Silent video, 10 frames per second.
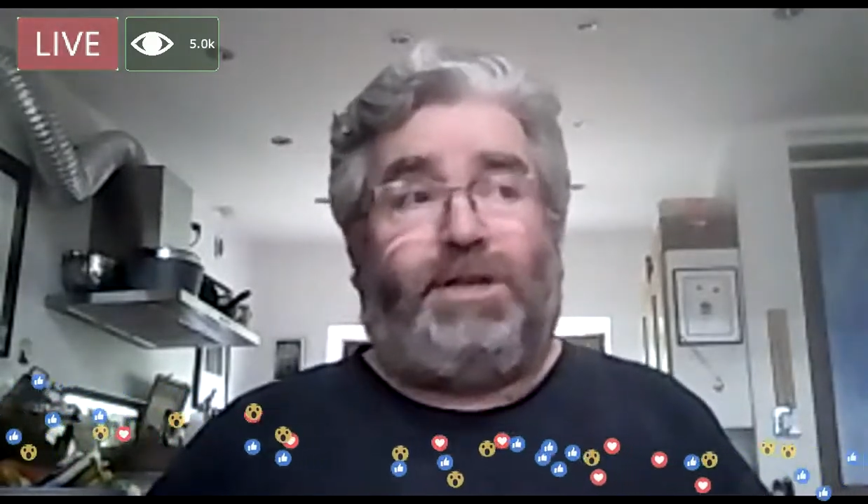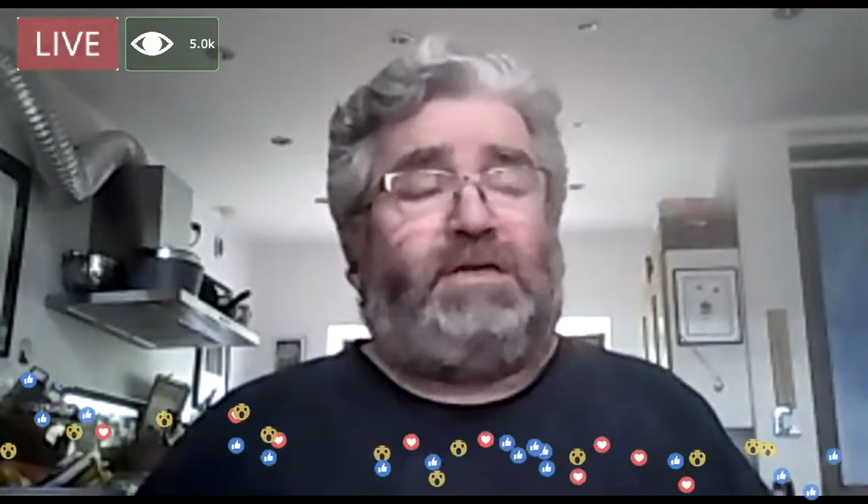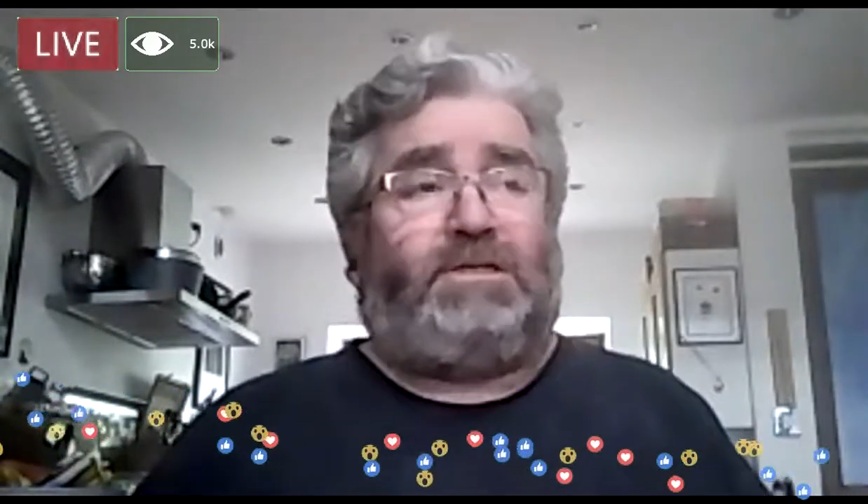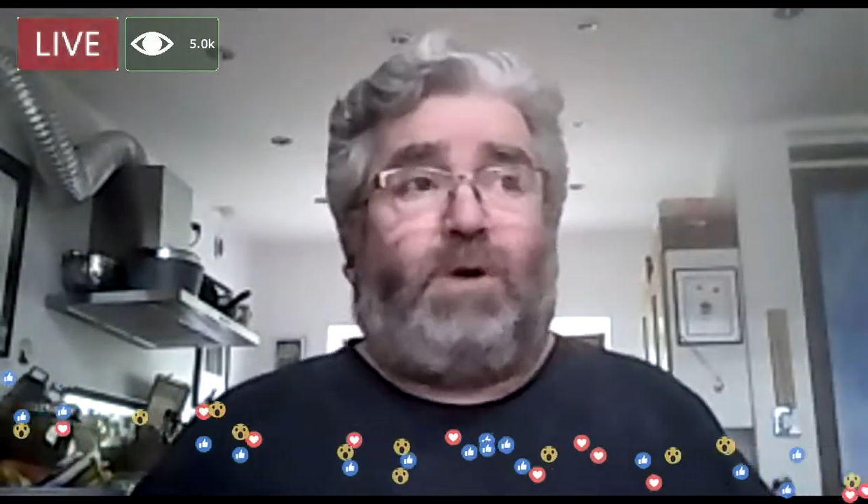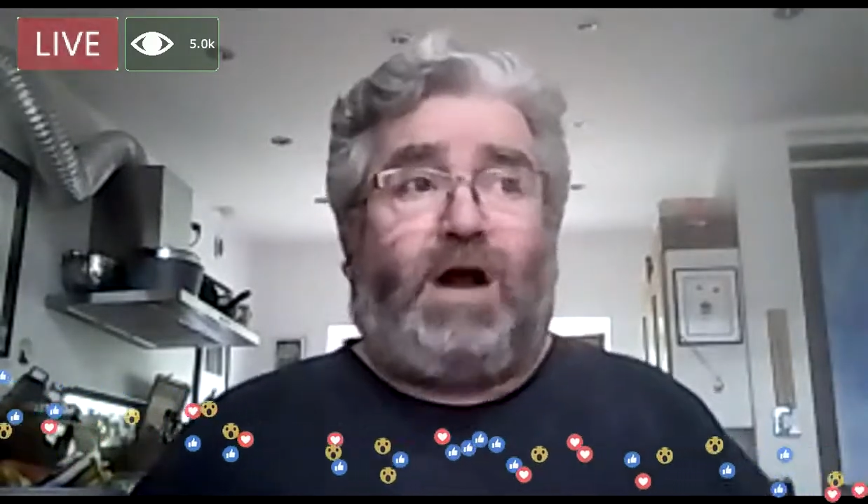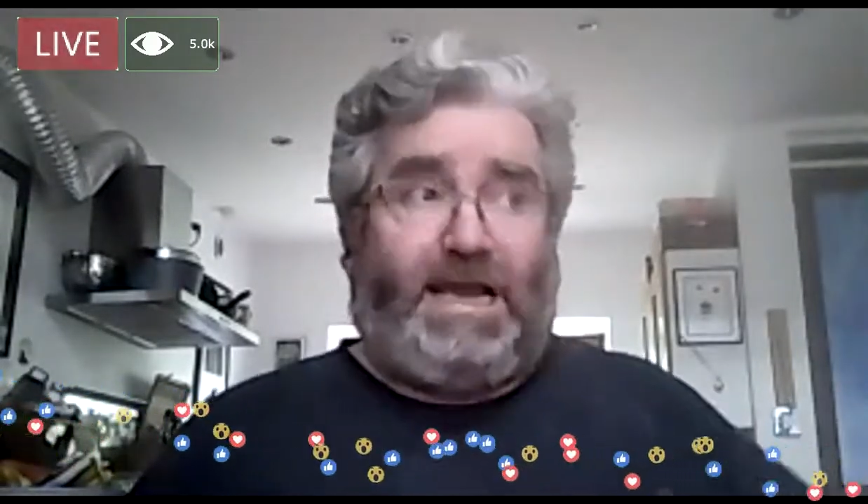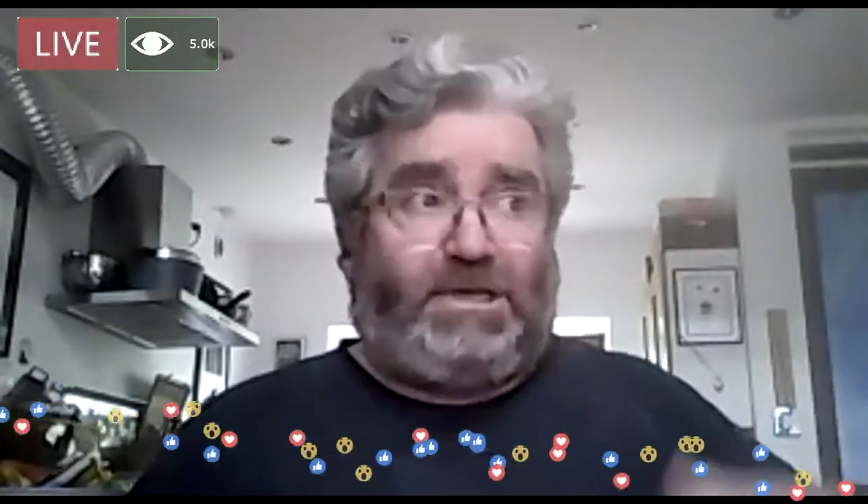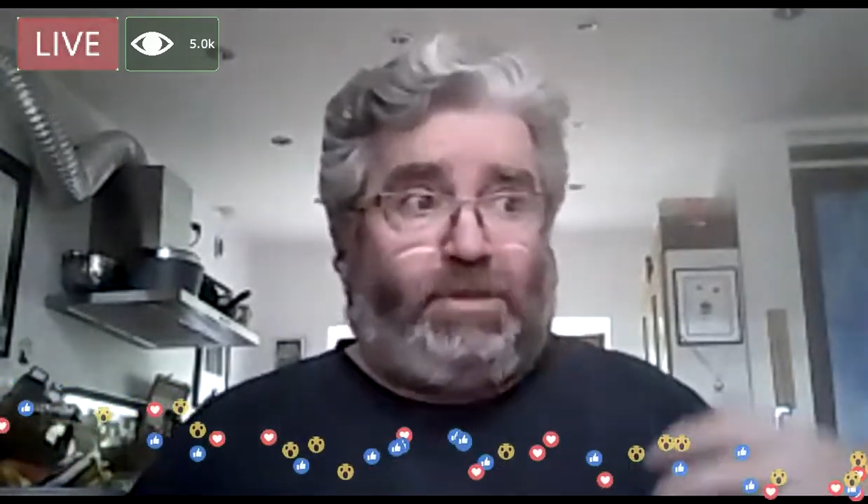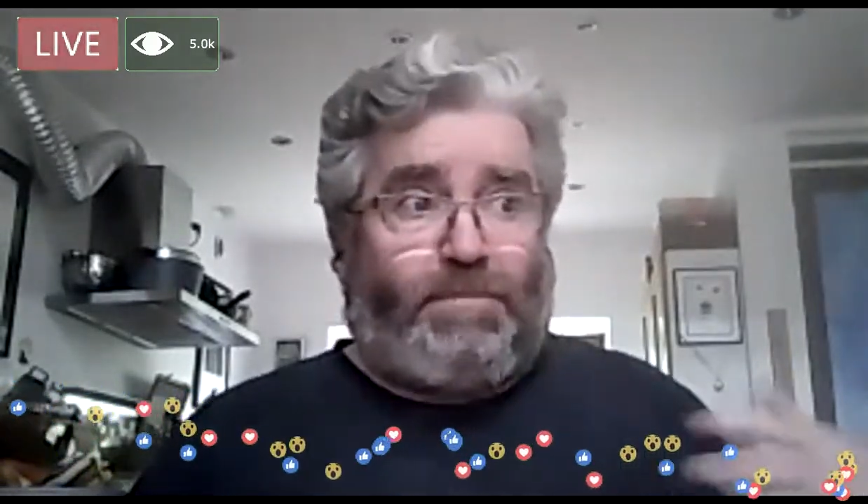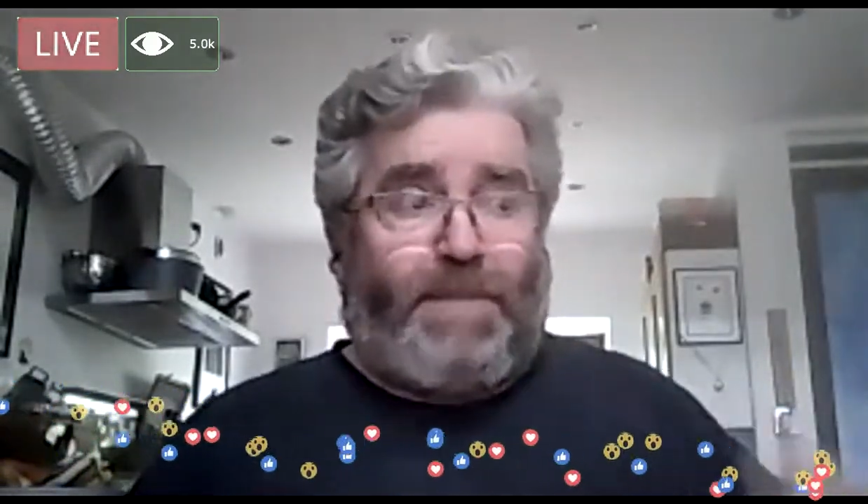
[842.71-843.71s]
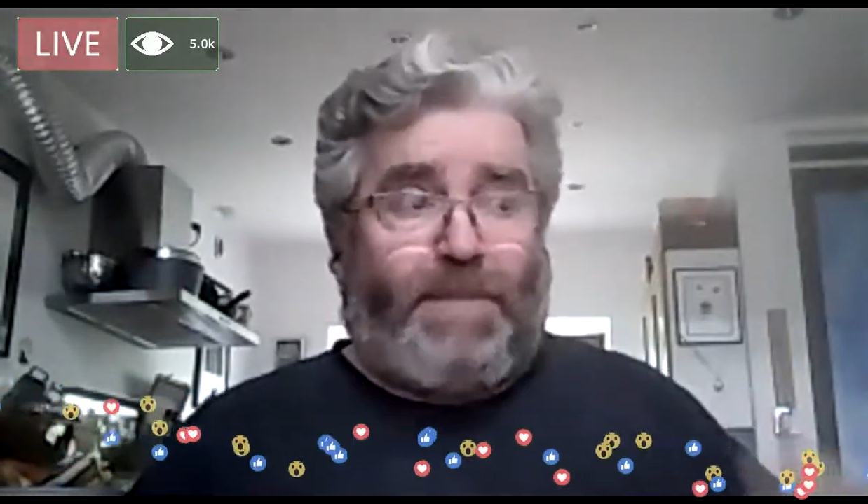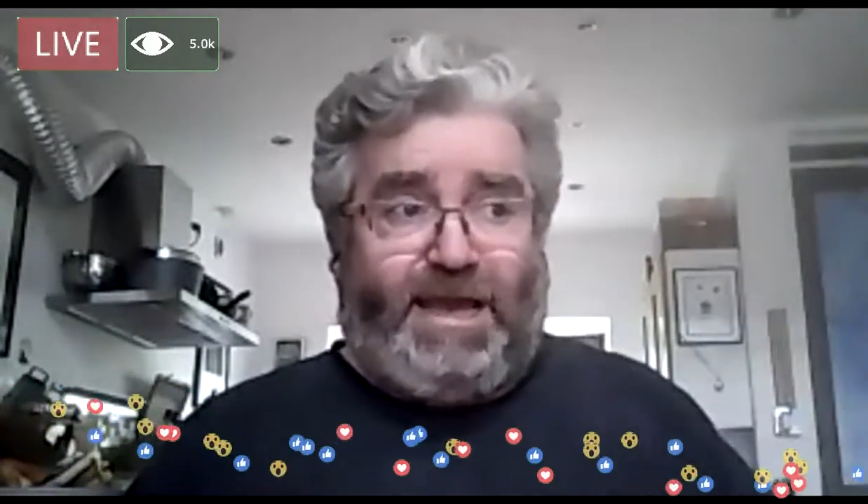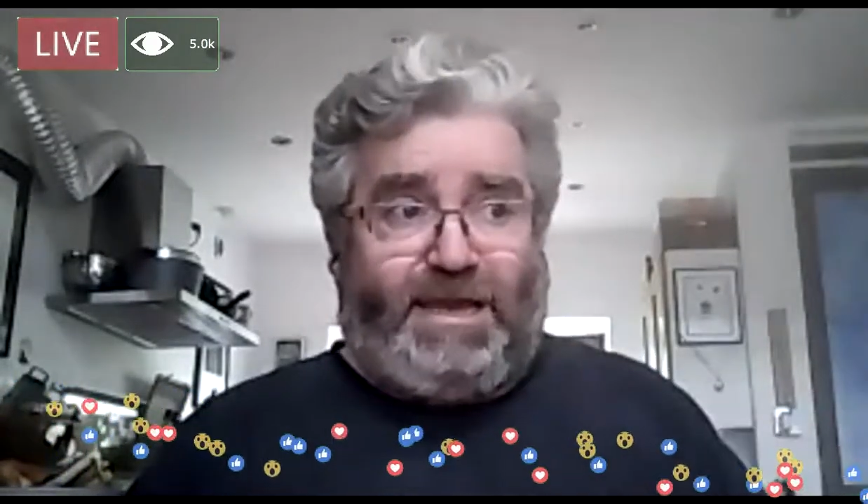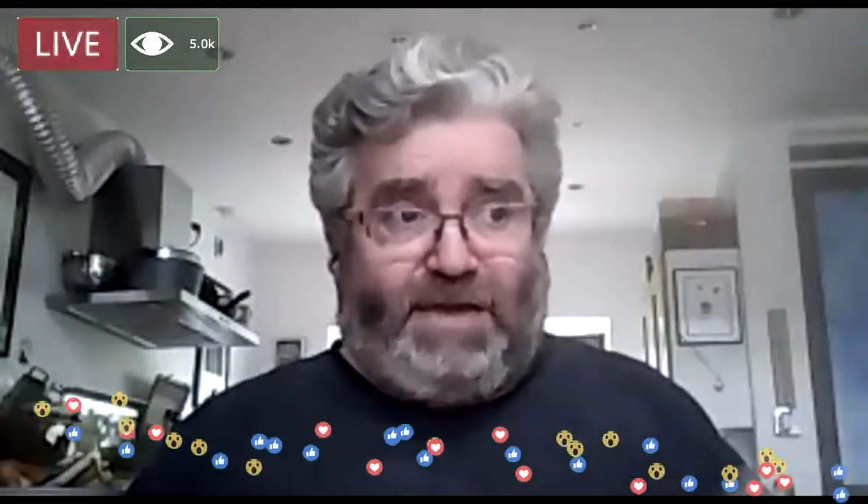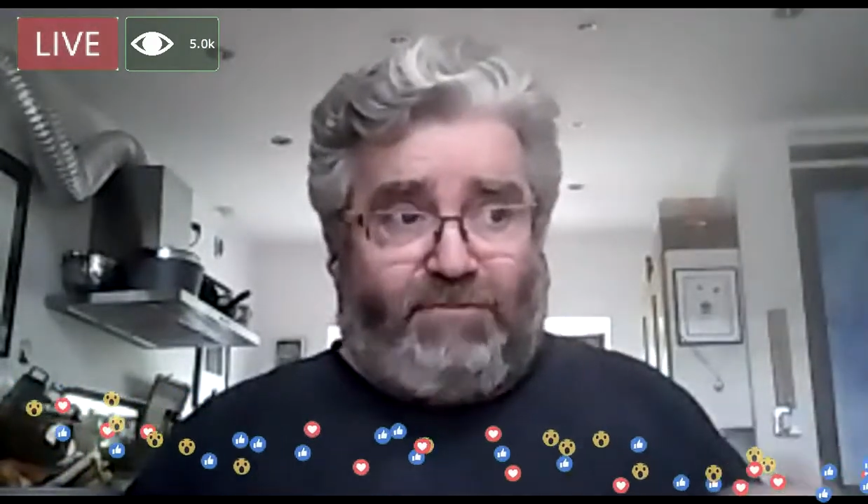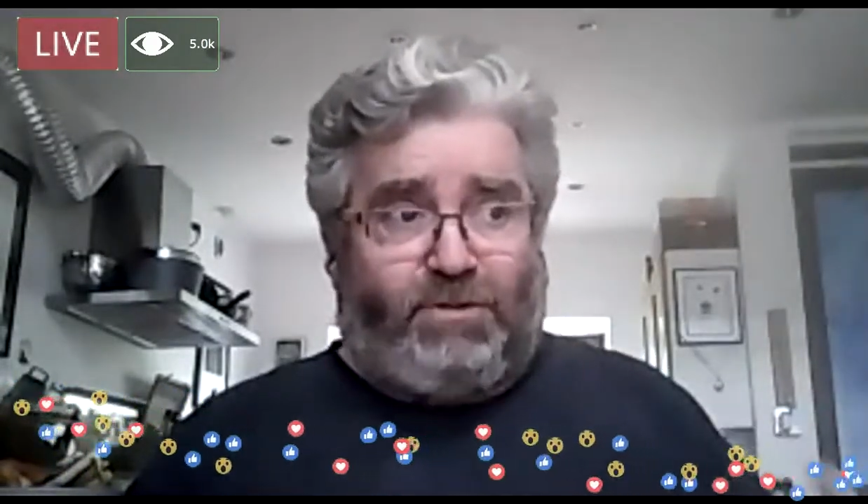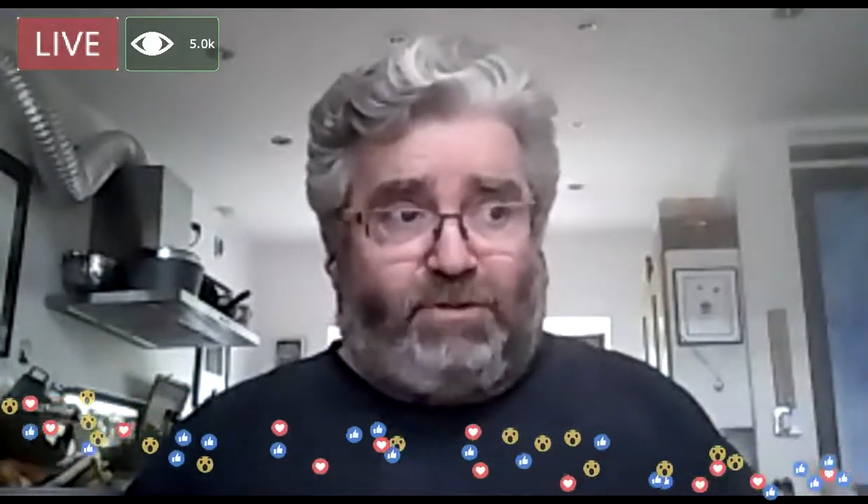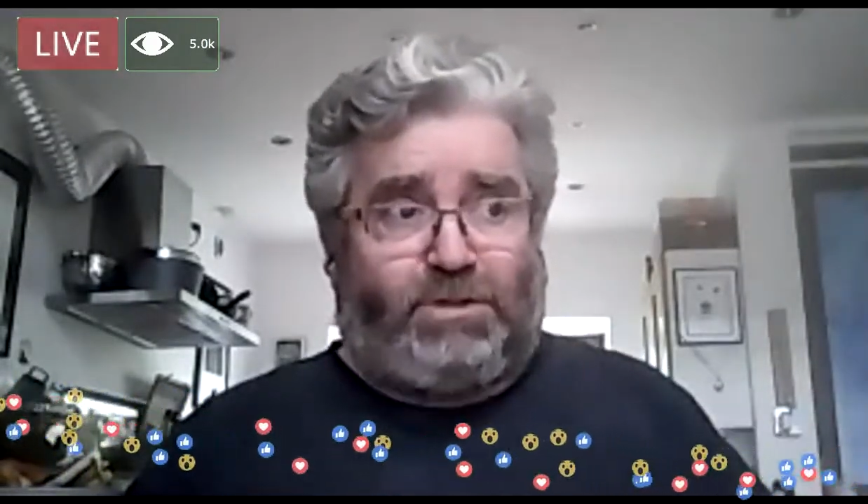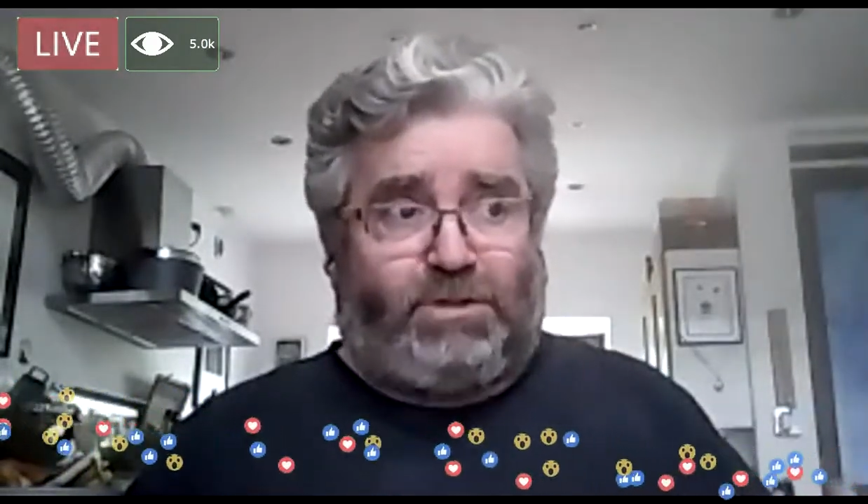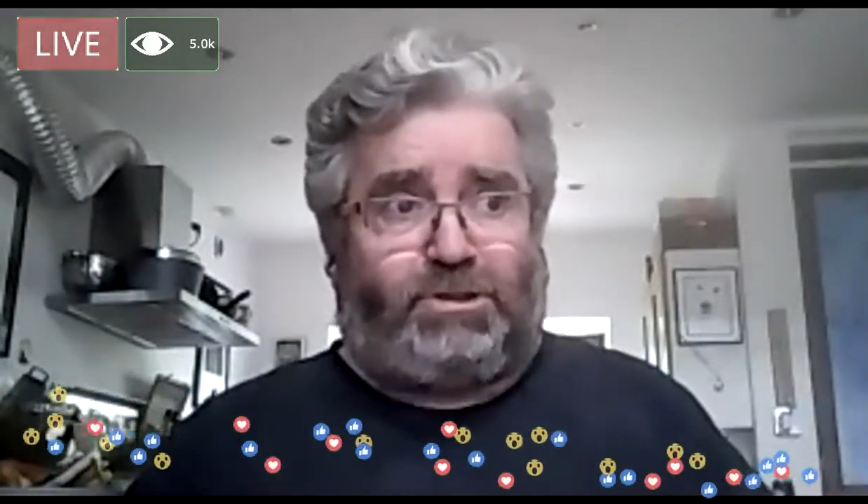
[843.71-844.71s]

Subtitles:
So I actually pay GetResponse,